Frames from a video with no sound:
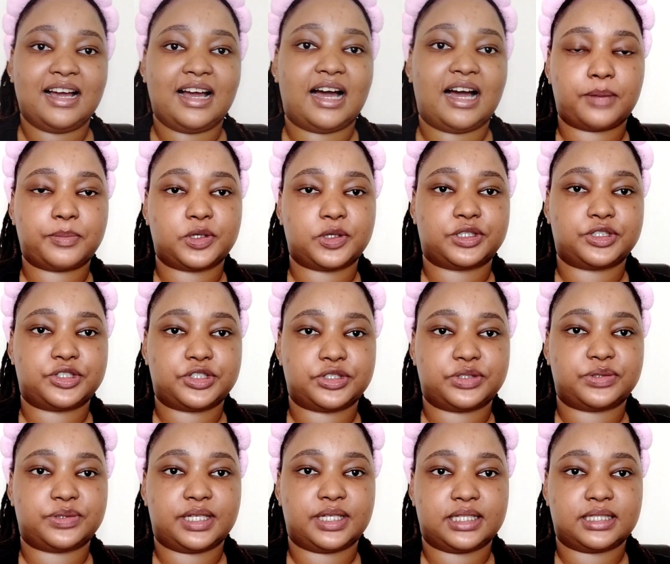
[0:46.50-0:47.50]
What I'm gonna
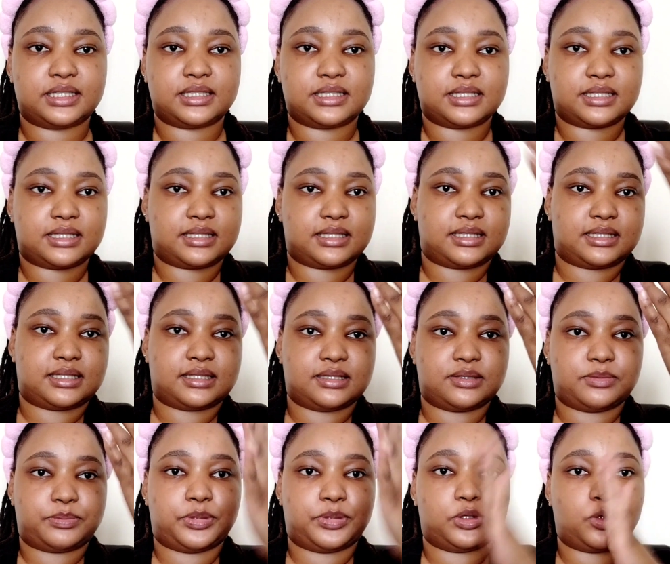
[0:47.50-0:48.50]
do is
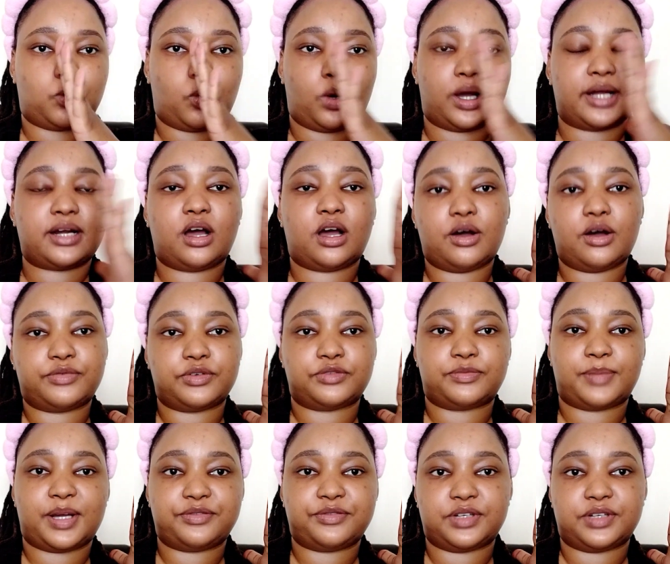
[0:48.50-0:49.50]
put one half
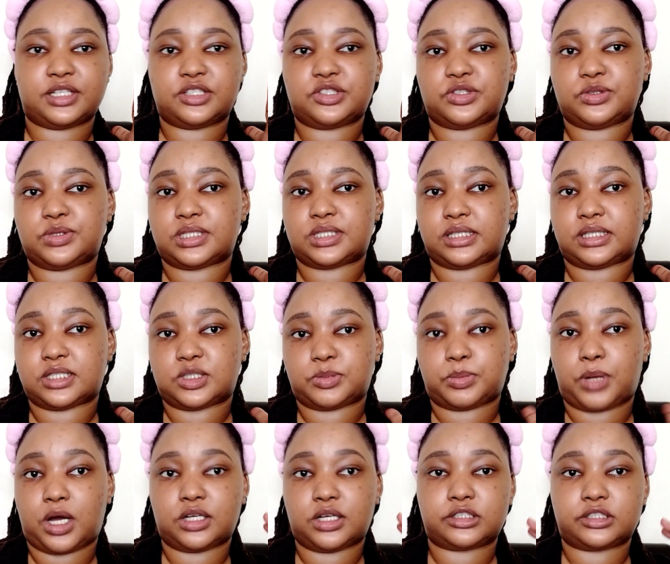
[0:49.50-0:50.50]
of my face using the
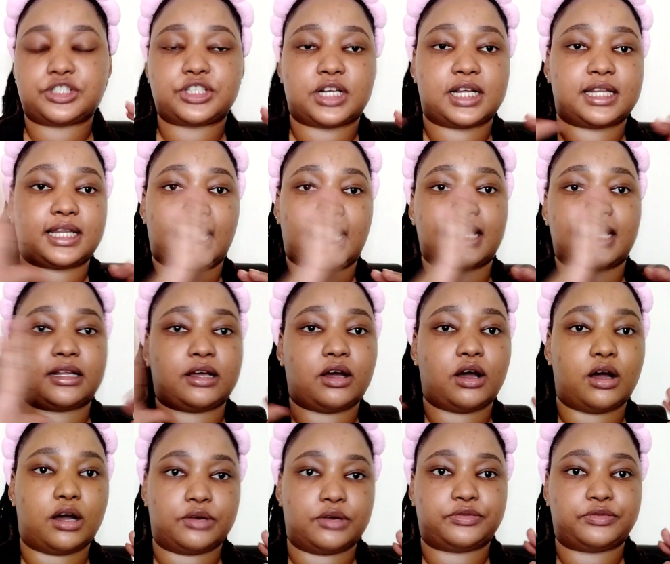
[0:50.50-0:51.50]
sponge and the other
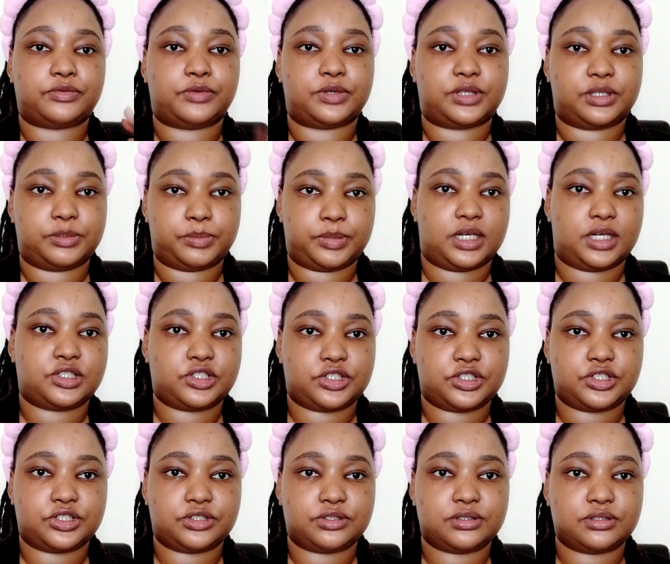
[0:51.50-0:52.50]
half with the
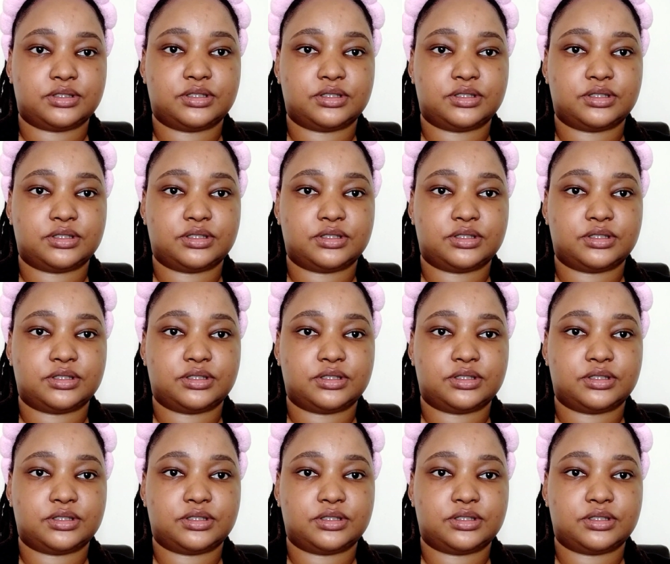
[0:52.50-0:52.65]
brush.